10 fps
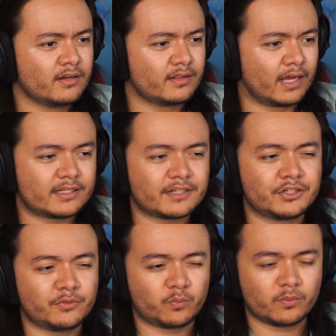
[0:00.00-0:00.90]
That's
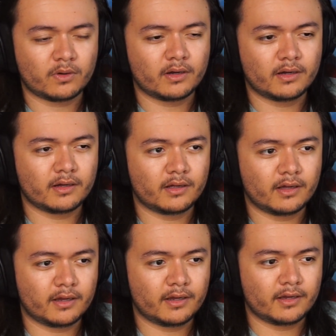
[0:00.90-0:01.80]
actually
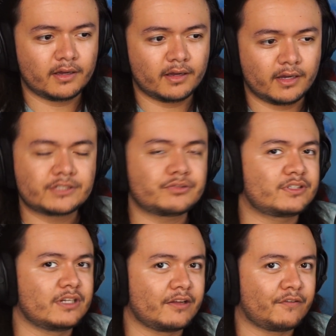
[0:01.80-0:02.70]

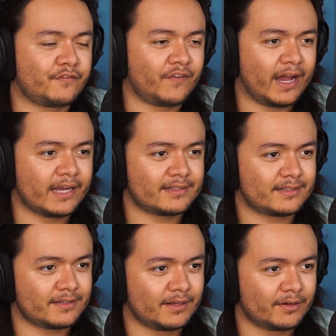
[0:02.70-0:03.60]
interestingly
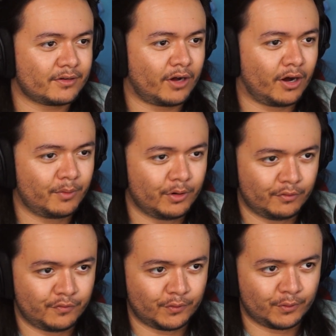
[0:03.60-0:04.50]
fast
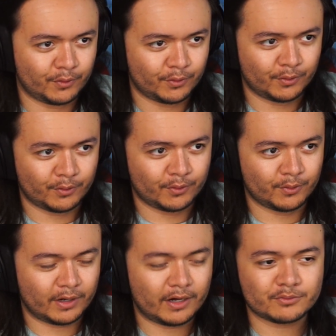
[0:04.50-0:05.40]
choreo
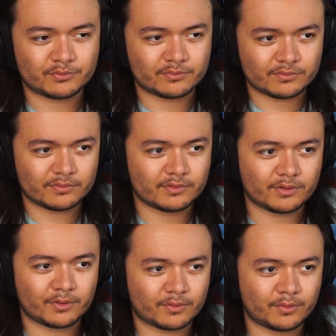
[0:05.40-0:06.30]
for how
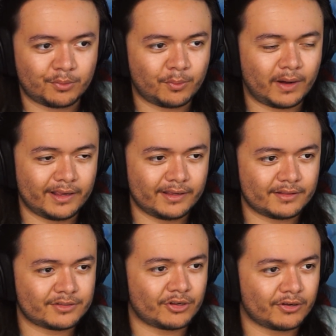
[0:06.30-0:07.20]

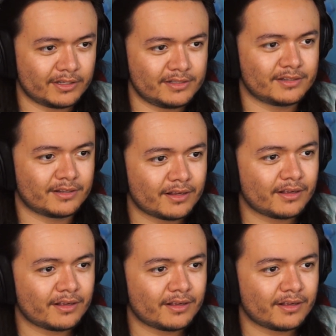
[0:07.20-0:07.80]
quiet the song is.